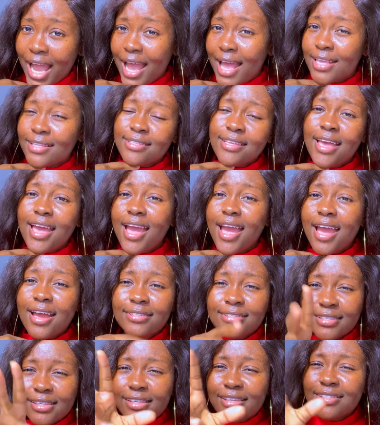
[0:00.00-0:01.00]
See,
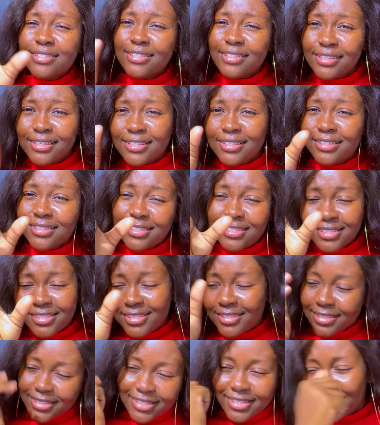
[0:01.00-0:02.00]
tick.
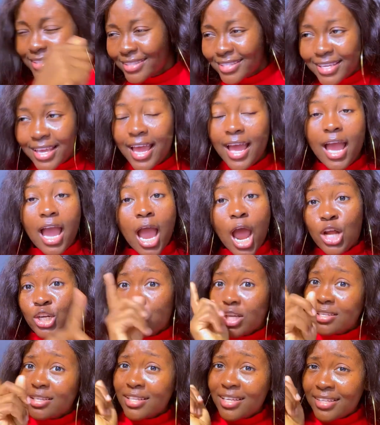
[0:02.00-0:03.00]

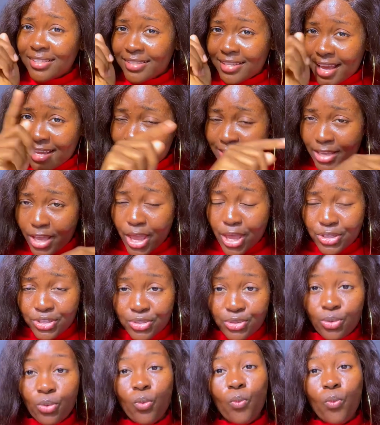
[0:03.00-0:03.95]
Not only did I say a school.